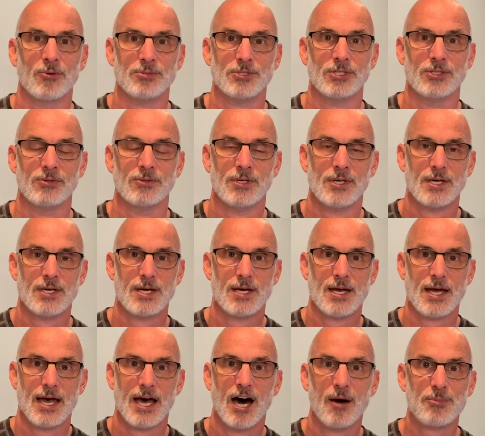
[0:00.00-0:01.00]
to
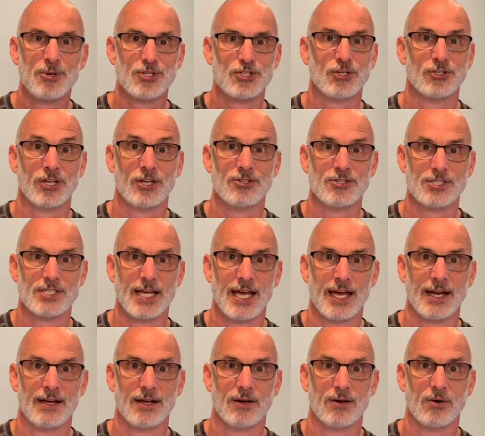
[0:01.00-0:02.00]
help your children
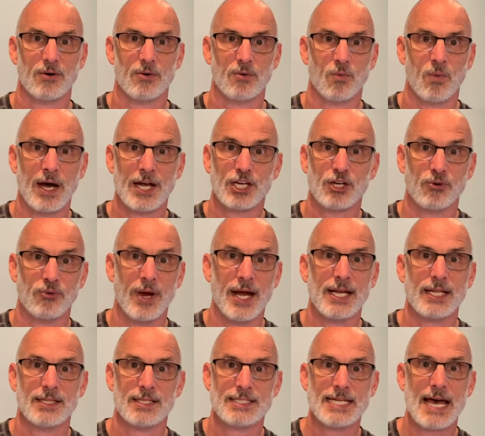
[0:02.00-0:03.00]
understand why
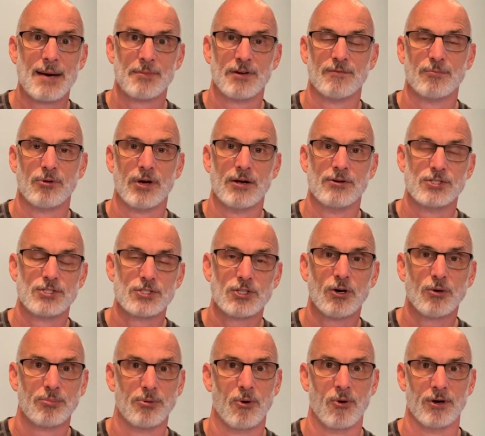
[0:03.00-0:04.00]
creating this habit of prayer is so
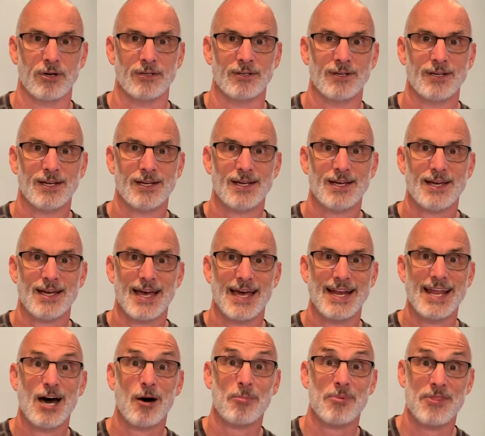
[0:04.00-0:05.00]
important and
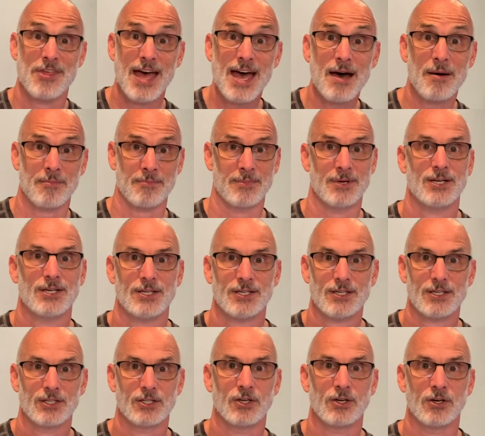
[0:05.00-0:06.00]
help them
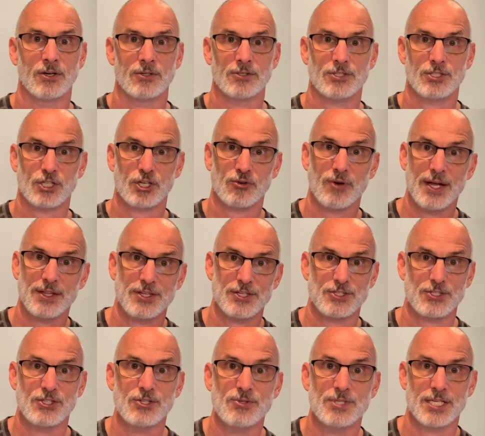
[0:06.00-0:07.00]
learn to create
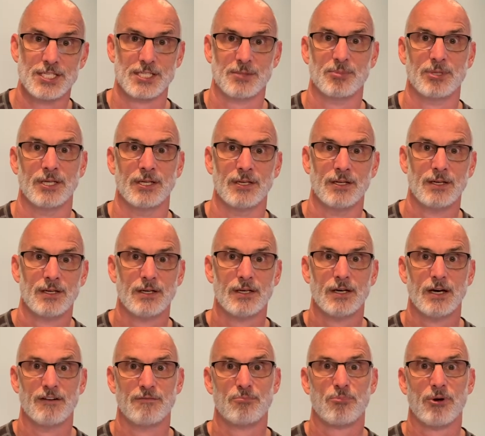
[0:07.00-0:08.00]
this new discipline
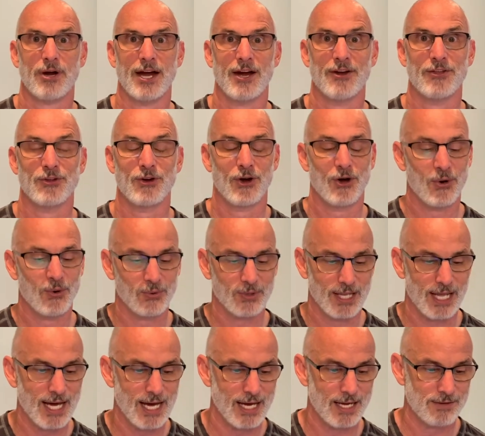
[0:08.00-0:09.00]
of prayer in their own
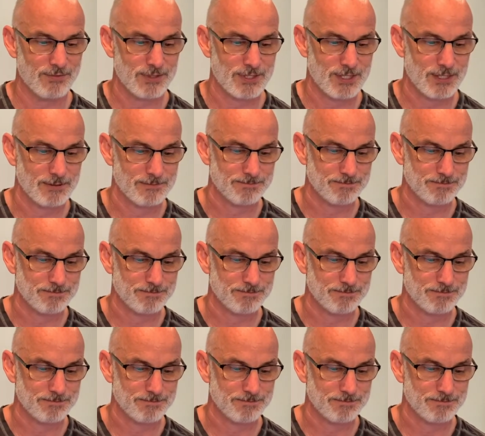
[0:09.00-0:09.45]
lives.